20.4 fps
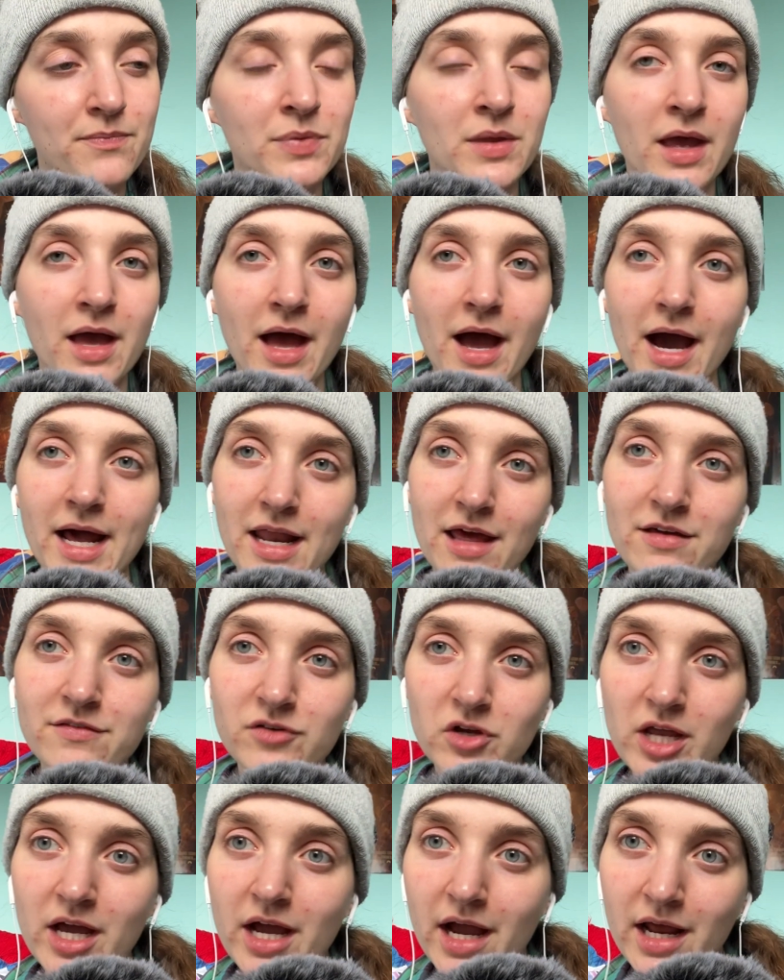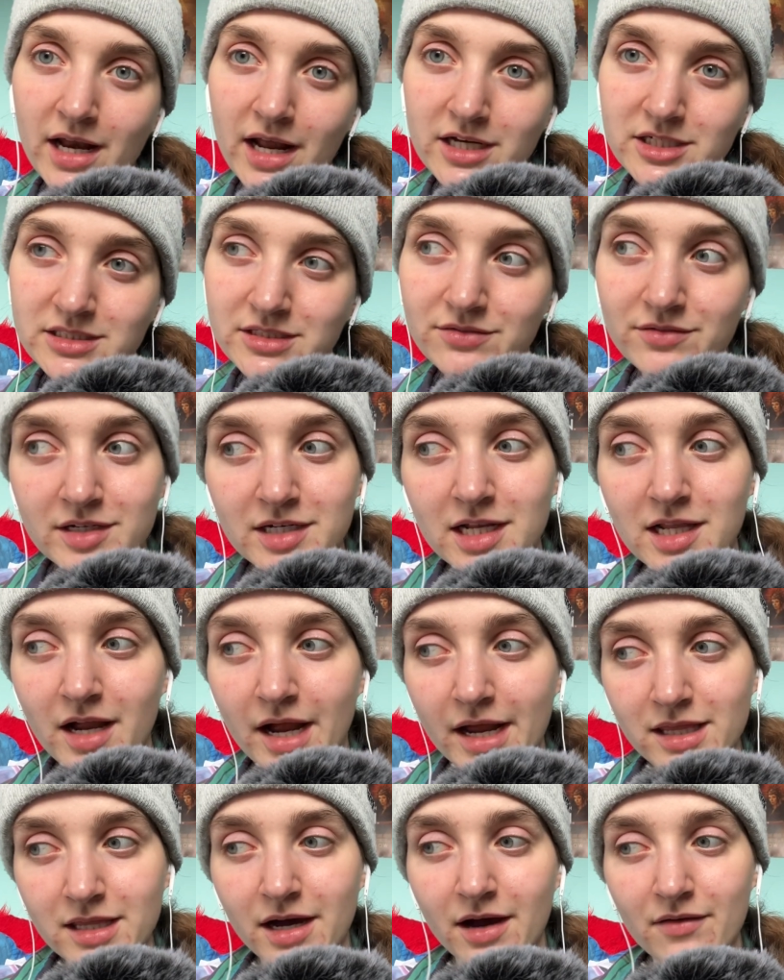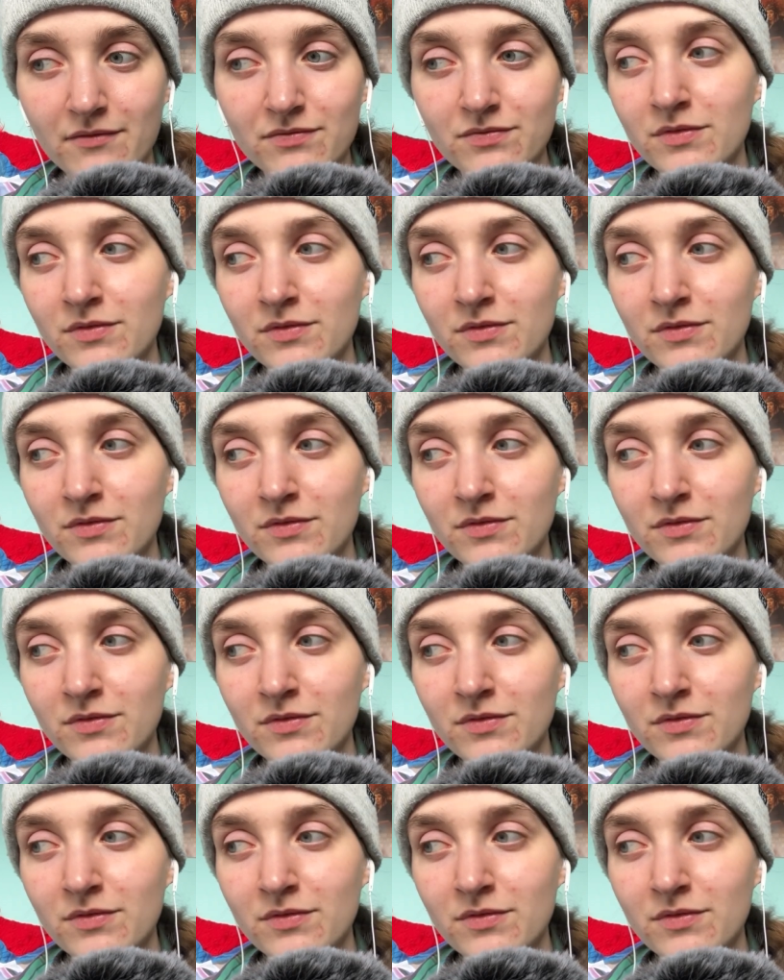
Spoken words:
and I felt like I'd actually really like that.